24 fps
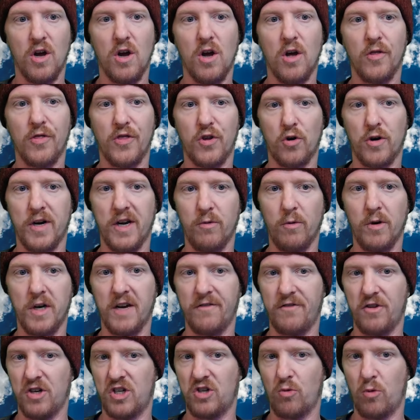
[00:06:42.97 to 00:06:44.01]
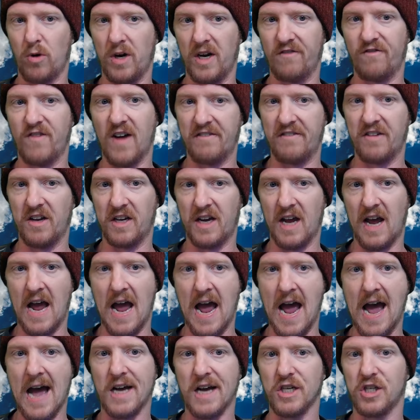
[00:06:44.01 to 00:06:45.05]
30 will give you 25
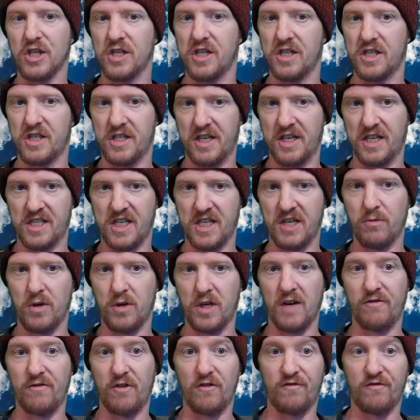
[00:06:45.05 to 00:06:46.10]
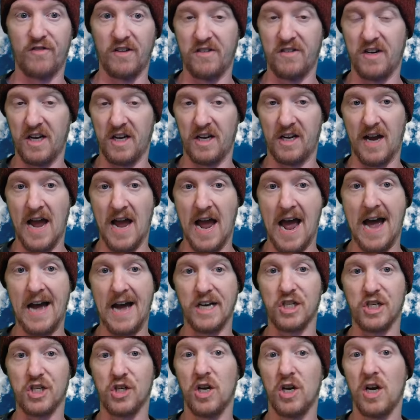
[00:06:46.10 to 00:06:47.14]
gigahash, 60 will give you 50
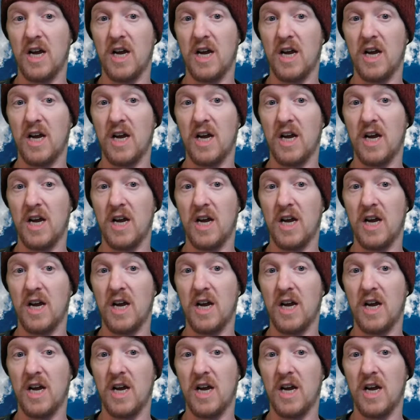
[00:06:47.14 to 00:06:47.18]
gigahash,